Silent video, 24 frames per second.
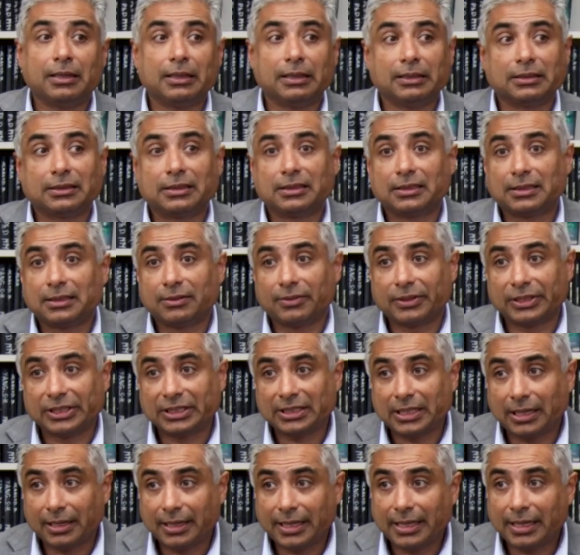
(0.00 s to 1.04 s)
So we're
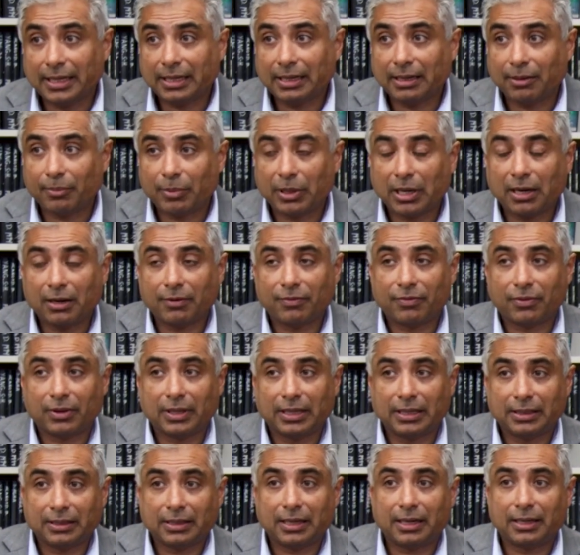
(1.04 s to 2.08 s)
studying abroad for
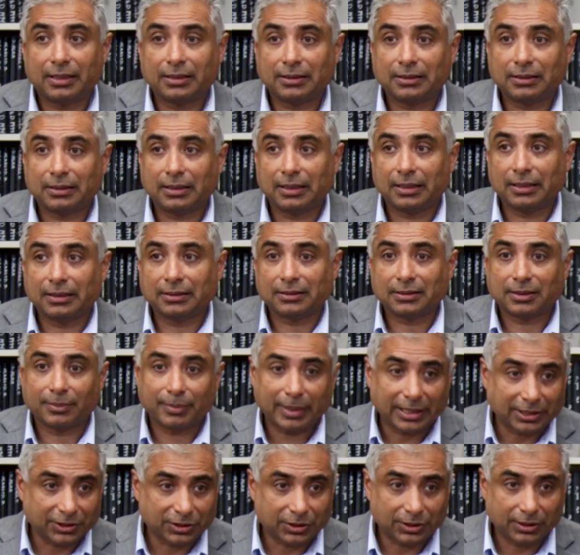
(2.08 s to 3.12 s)
an entire
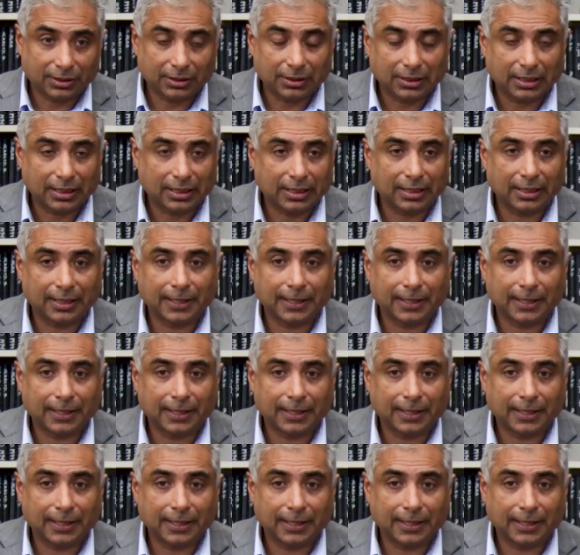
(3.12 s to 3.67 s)
semester.